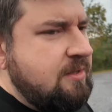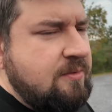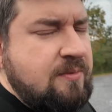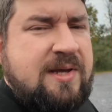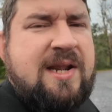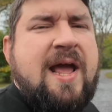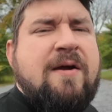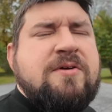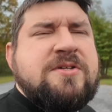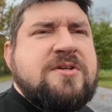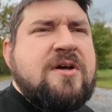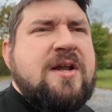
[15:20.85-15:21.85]
I'll get
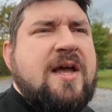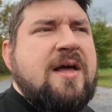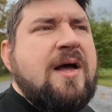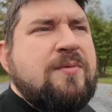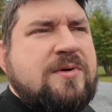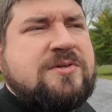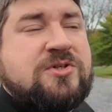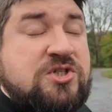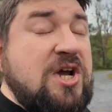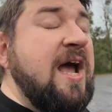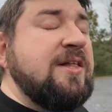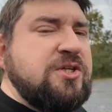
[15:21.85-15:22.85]
Eris on it. I want
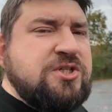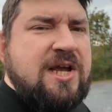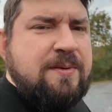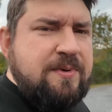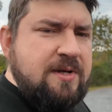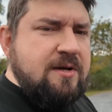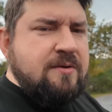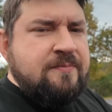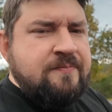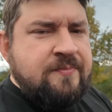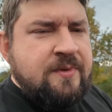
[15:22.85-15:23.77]
Childish Gambino.